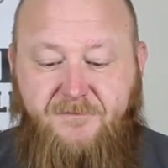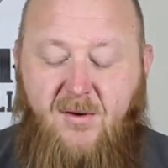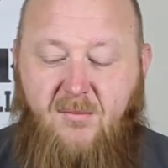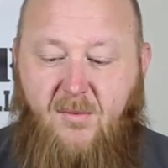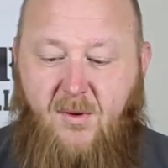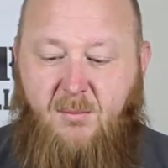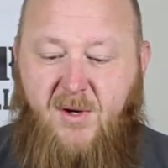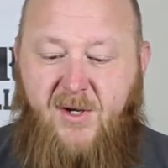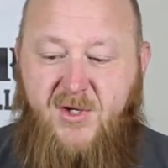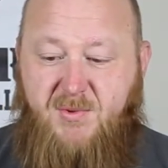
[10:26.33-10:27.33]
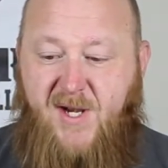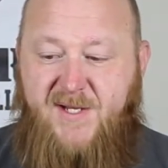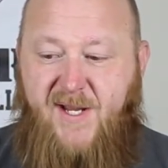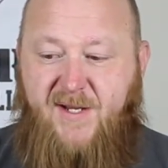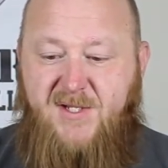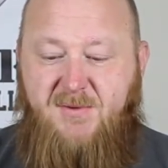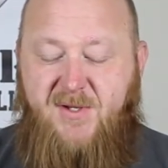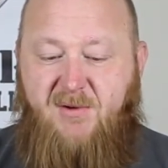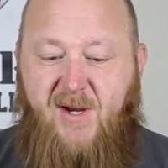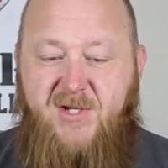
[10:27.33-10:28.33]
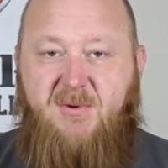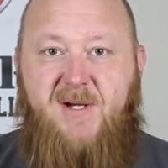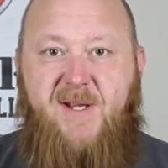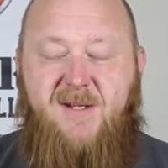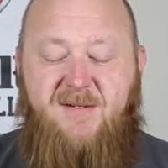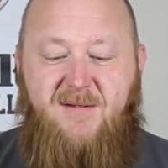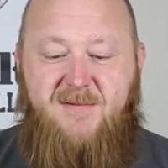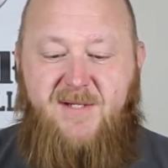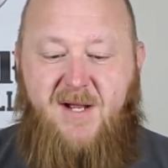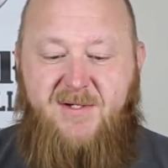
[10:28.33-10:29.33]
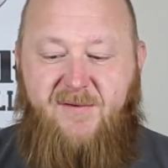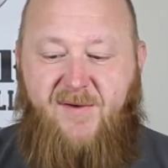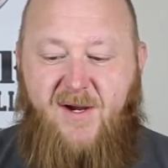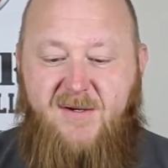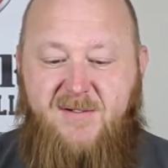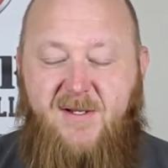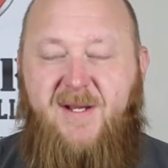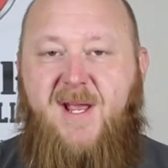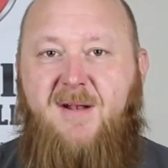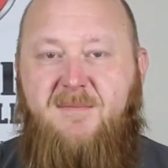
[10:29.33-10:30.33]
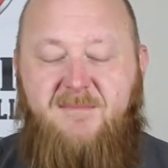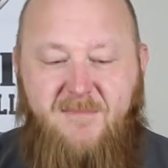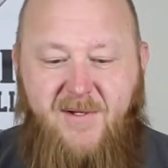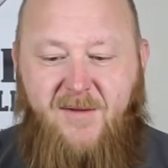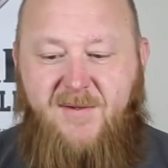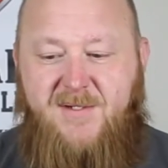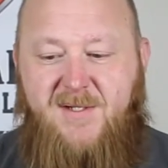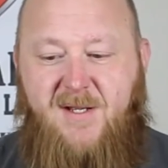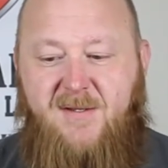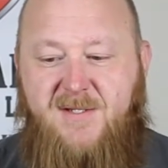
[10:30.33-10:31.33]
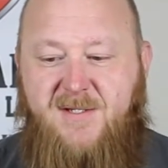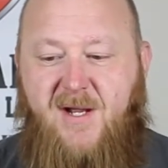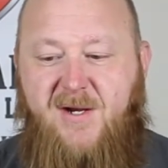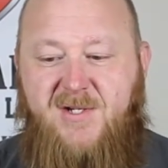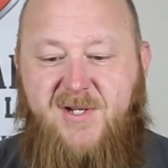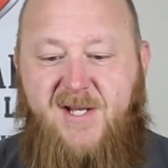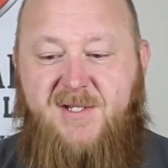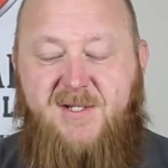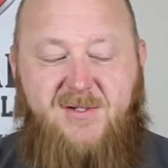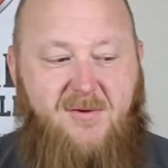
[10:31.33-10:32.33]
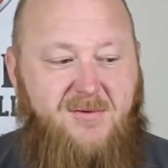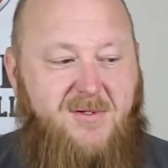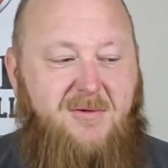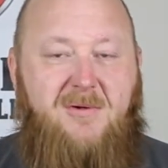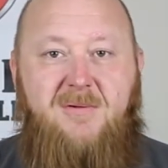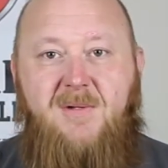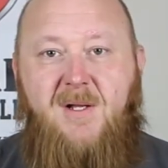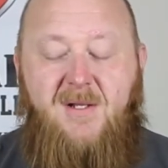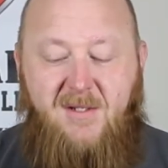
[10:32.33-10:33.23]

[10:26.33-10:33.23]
So what we're going to do is we're going to take this one to the range. We're going to take a look and see how she fires. Again, you know, this is iron sights. This is old school.